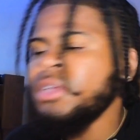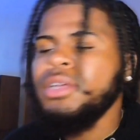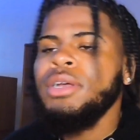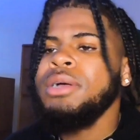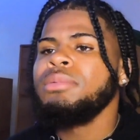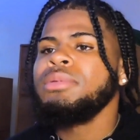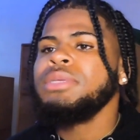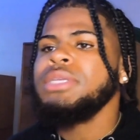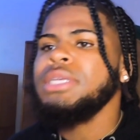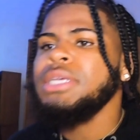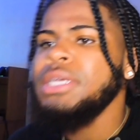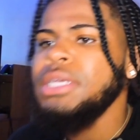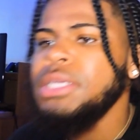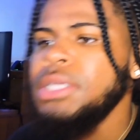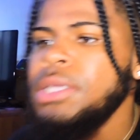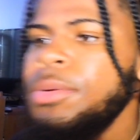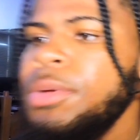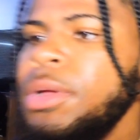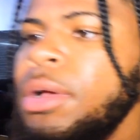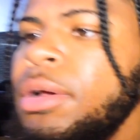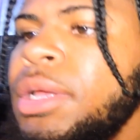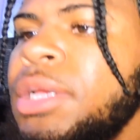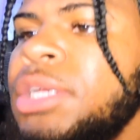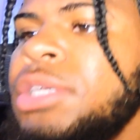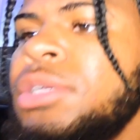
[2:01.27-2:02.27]
You know what I'm saying? So
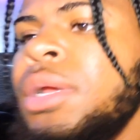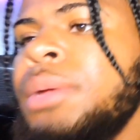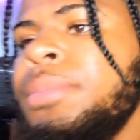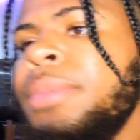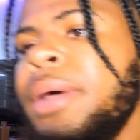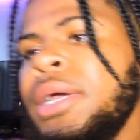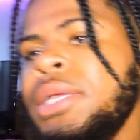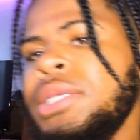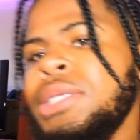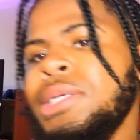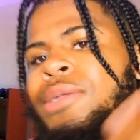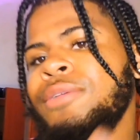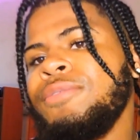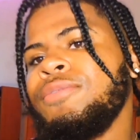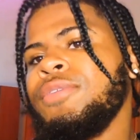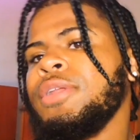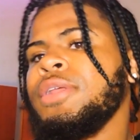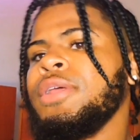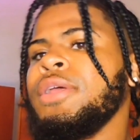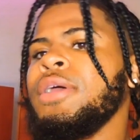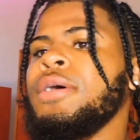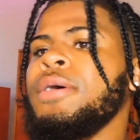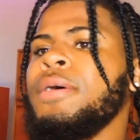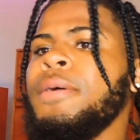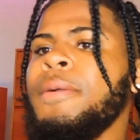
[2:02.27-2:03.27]
we gonna get straight back into the
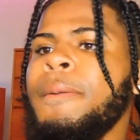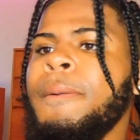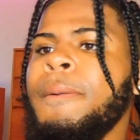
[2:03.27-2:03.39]
video.